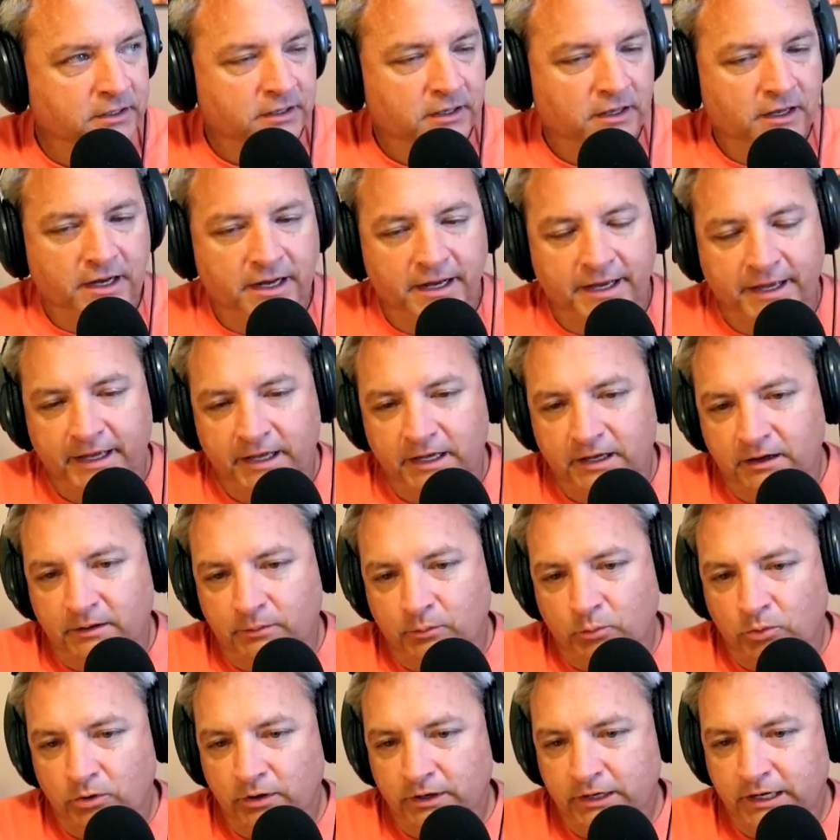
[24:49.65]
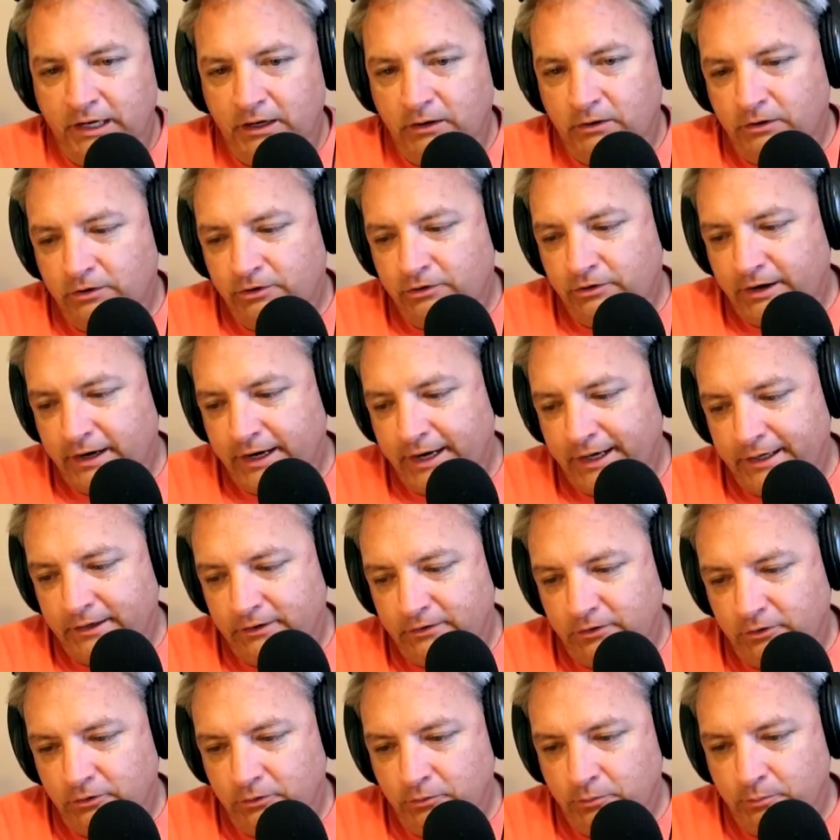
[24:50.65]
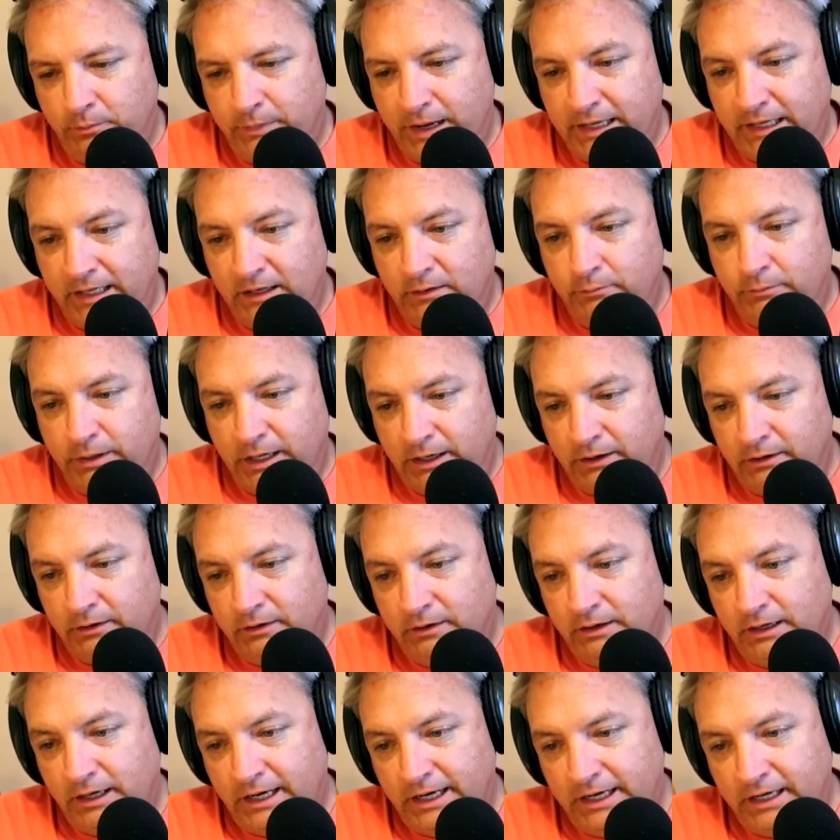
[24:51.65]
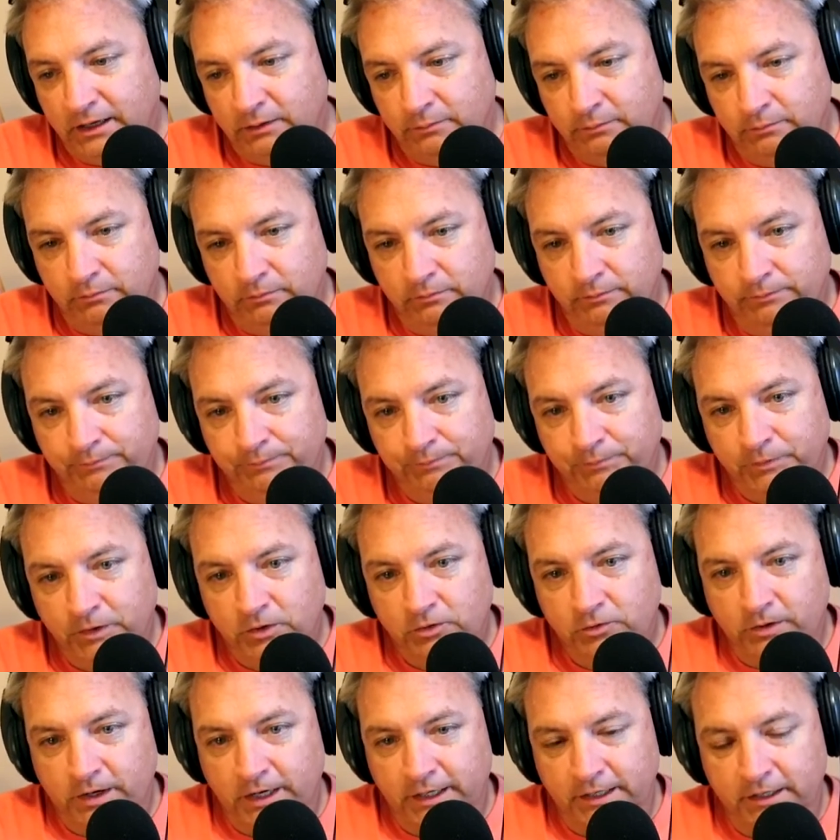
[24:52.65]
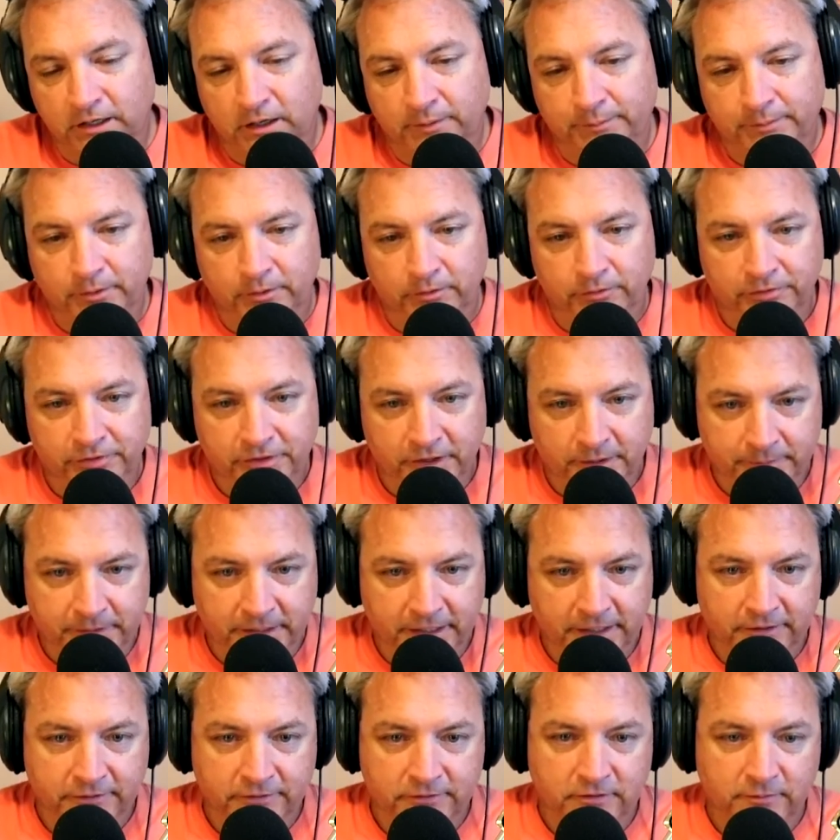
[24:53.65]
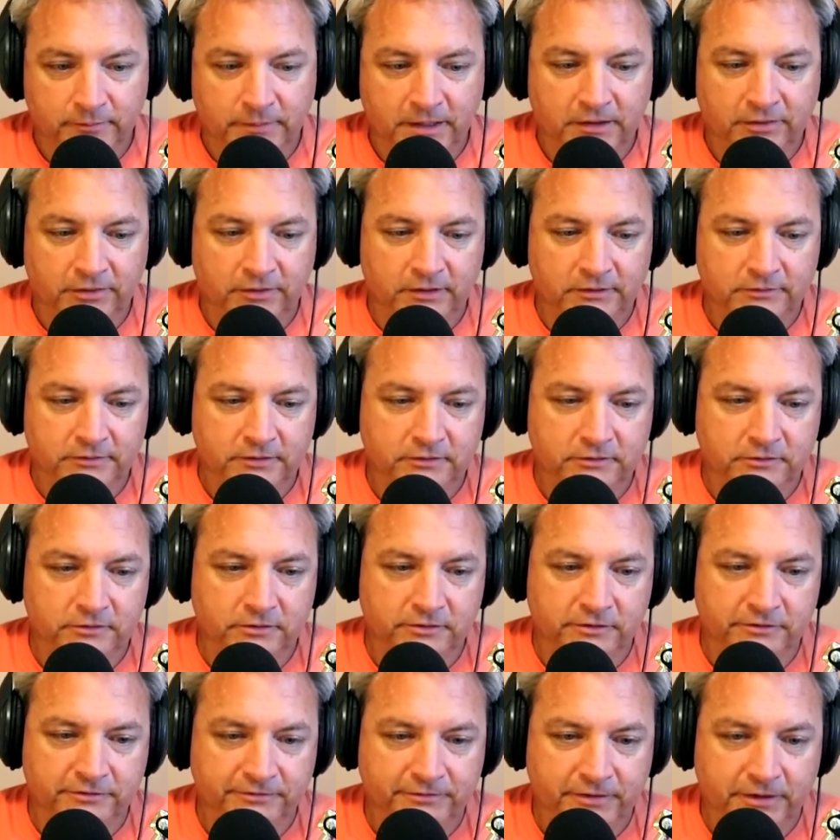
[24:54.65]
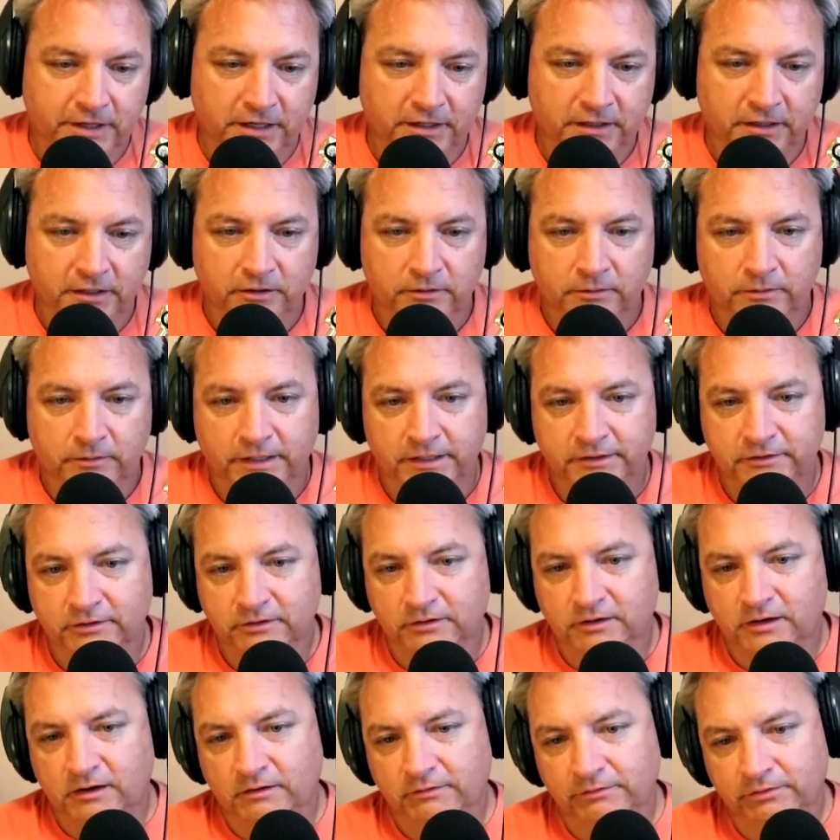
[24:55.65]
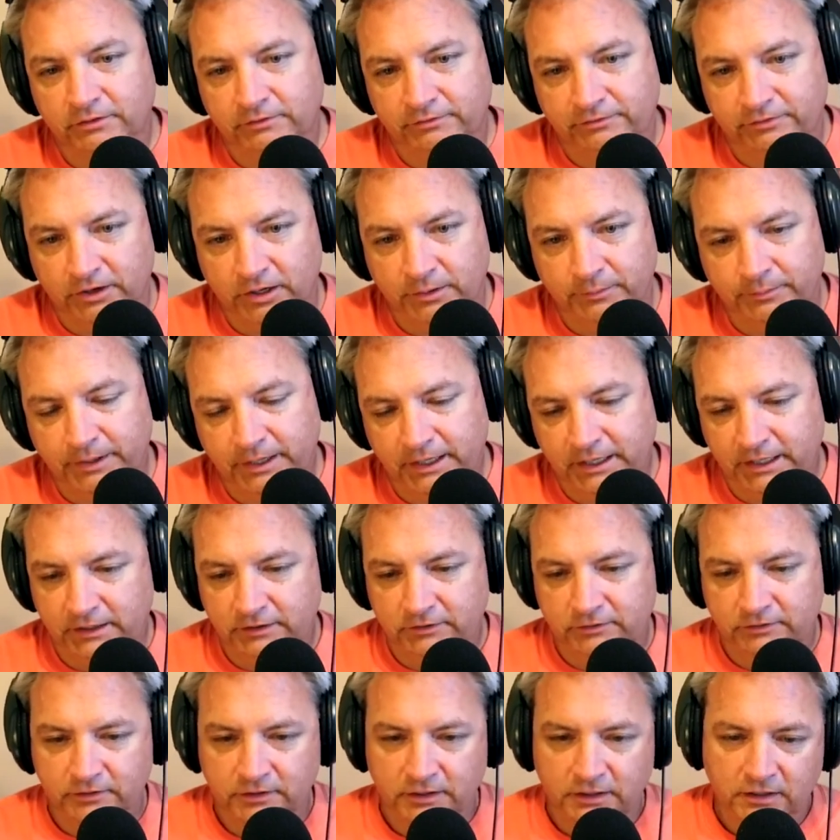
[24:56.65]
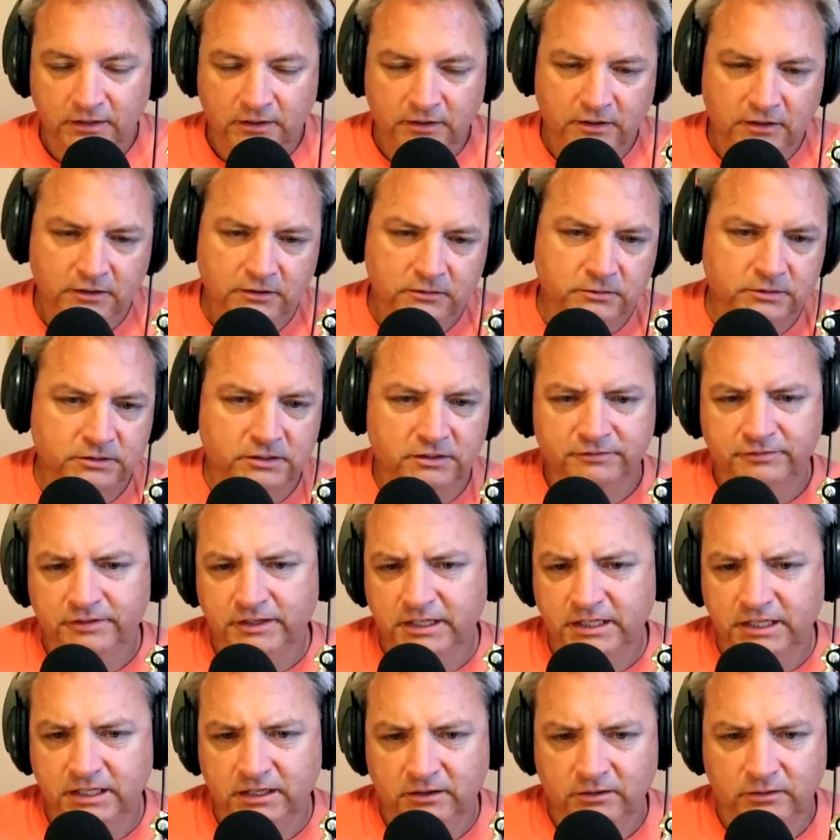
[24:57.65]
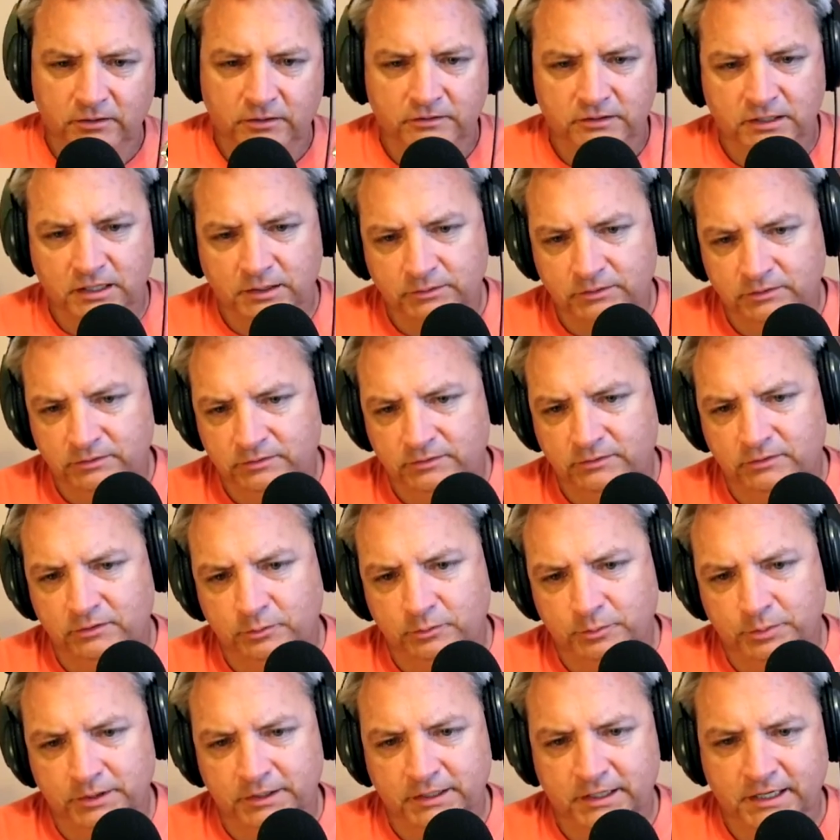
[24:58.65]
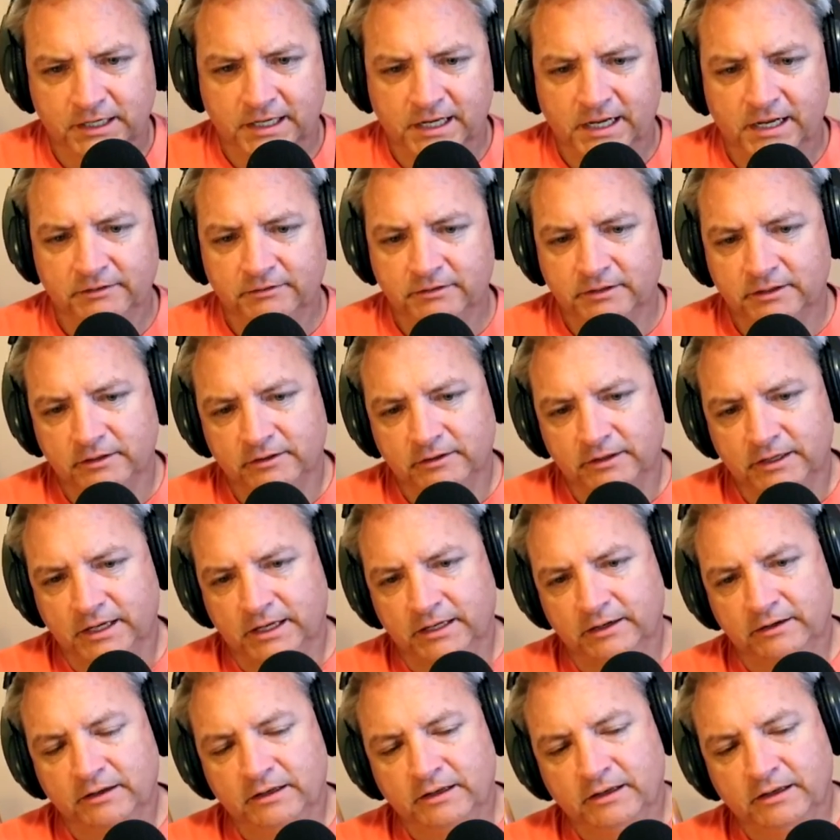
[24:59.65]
I am working on trying to make it better. I am trying to upload thumbnails to make things easier to follow. I took off the front page with the video because that was stupid. I got rid of that.